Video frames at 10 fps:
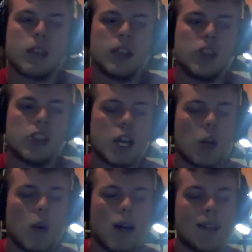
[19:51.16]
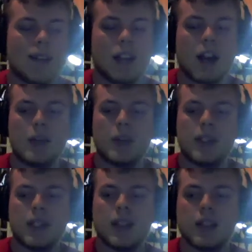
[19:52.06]
Deshaun Watson
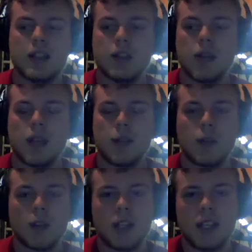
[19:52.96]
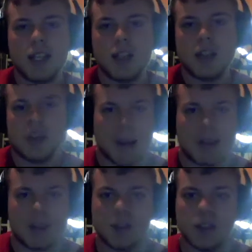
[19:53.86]
optic rated rookie. I knew the
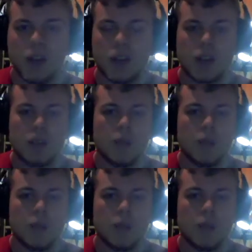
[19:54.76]
price on those. I moved